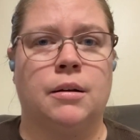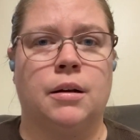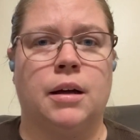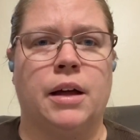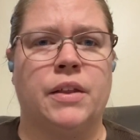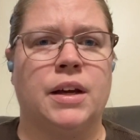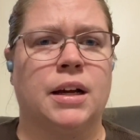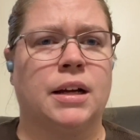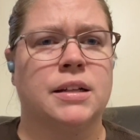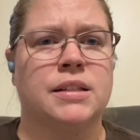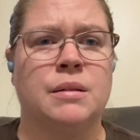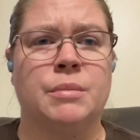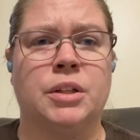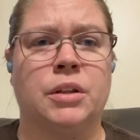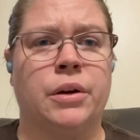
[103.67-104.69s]
think I got
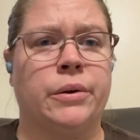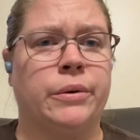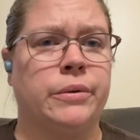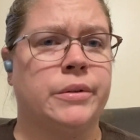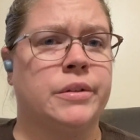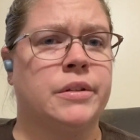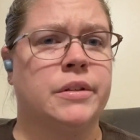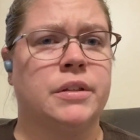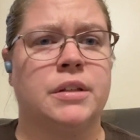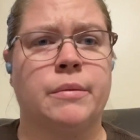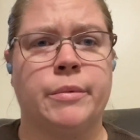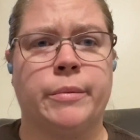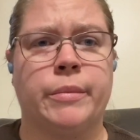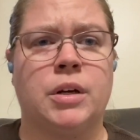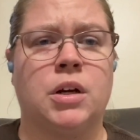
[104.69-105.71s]
some at Lowe's, some
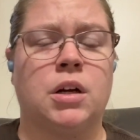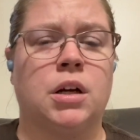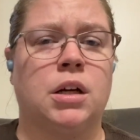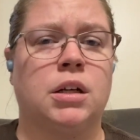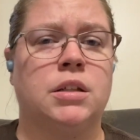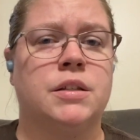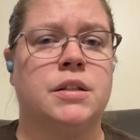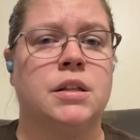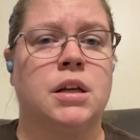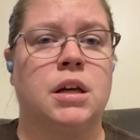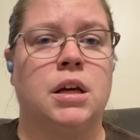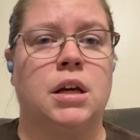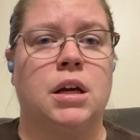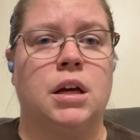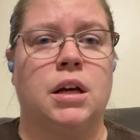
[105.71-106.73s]
at Menards.
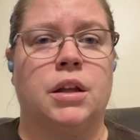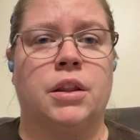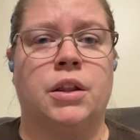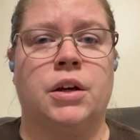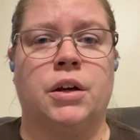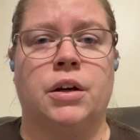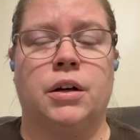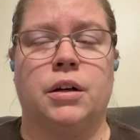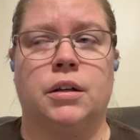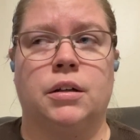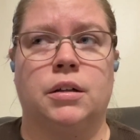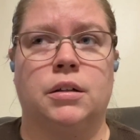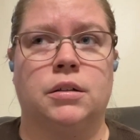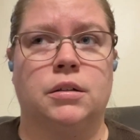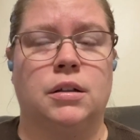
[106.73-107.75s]

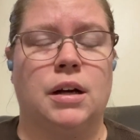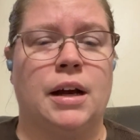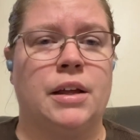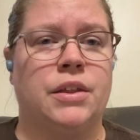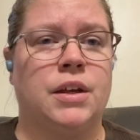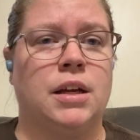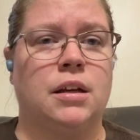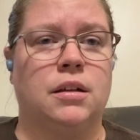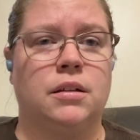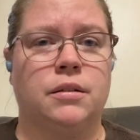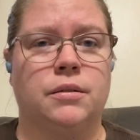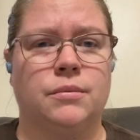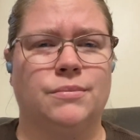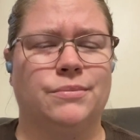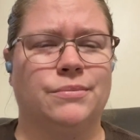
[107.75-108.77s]
I think
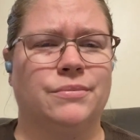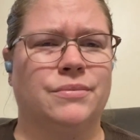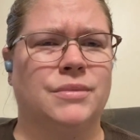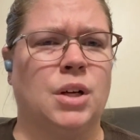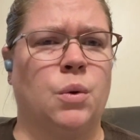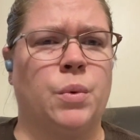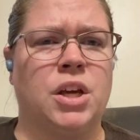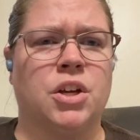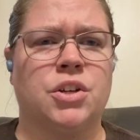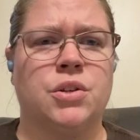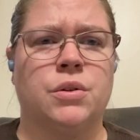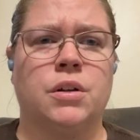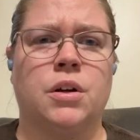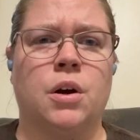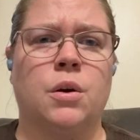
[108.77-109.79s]
a week or 2
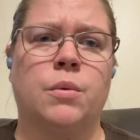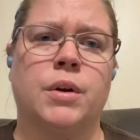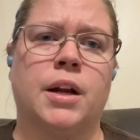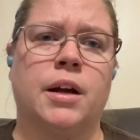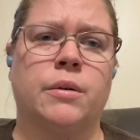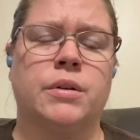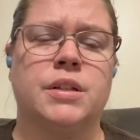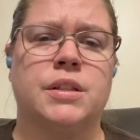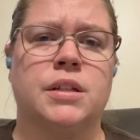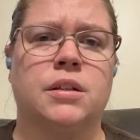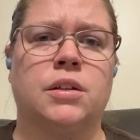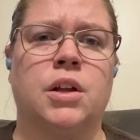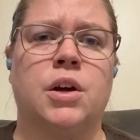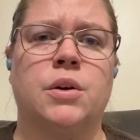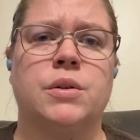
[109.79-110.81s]
ago when I was at
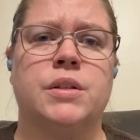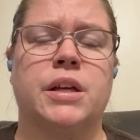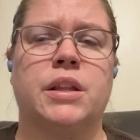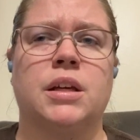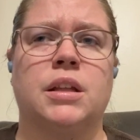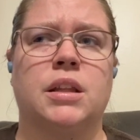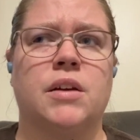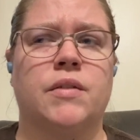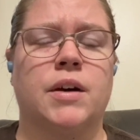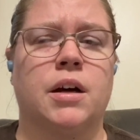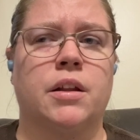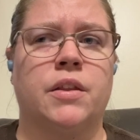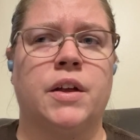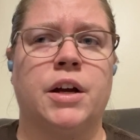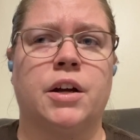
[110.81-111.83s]
Lowe's, I think they've
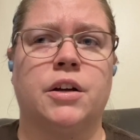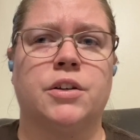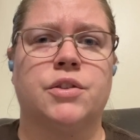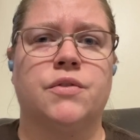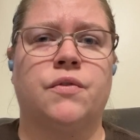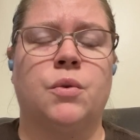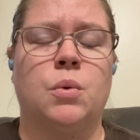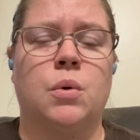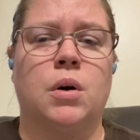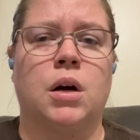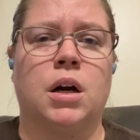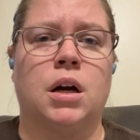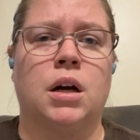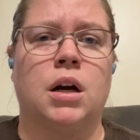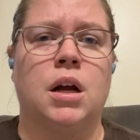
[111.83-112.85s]
got theirs
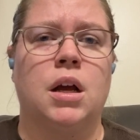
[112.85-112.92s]
for